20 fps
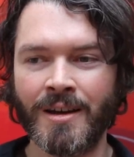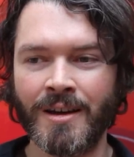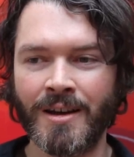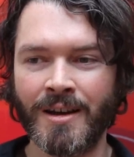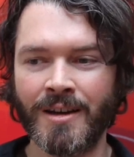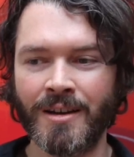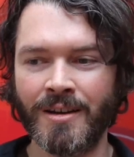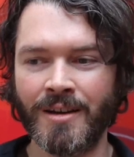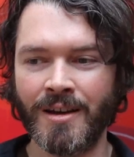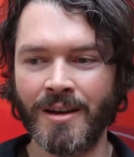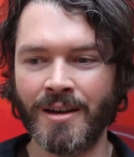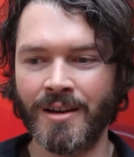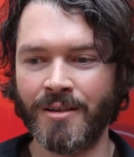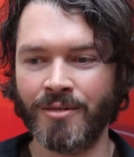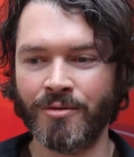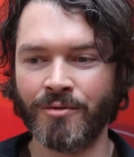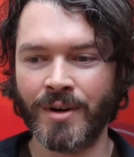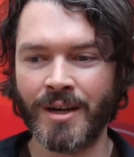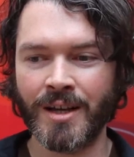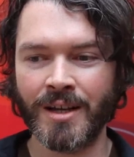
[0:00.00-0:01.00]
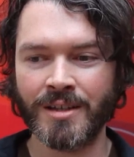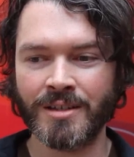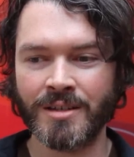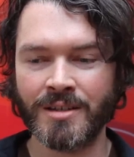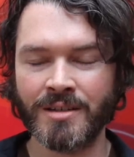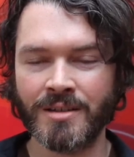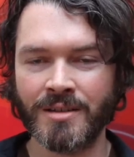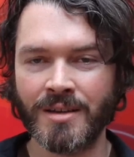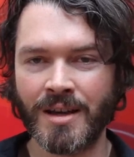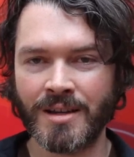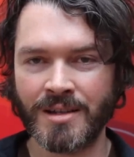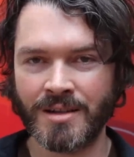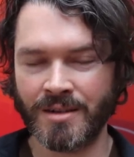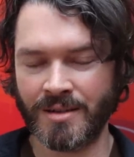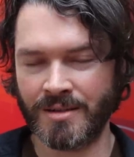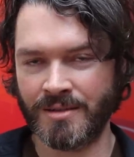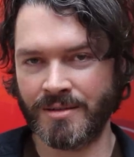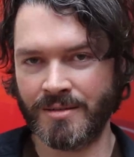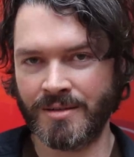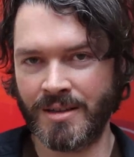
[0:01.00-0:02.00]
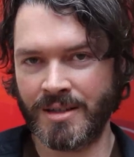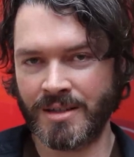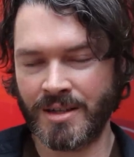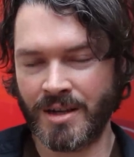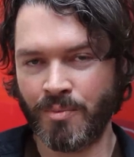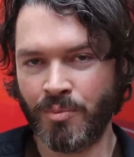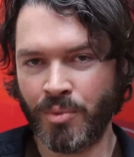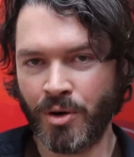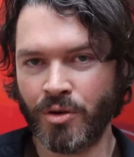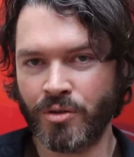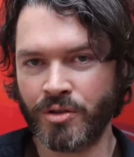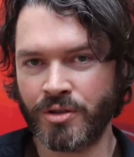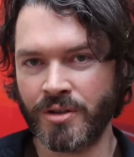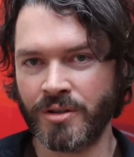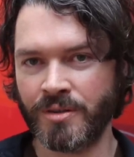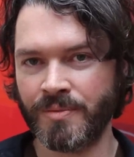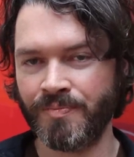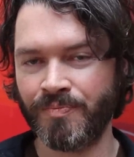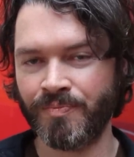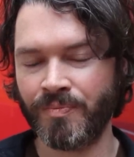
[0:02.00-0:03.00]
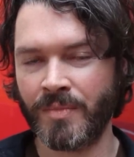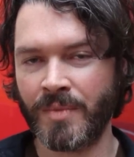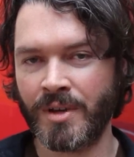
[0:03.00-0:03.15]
And really, it's as a composer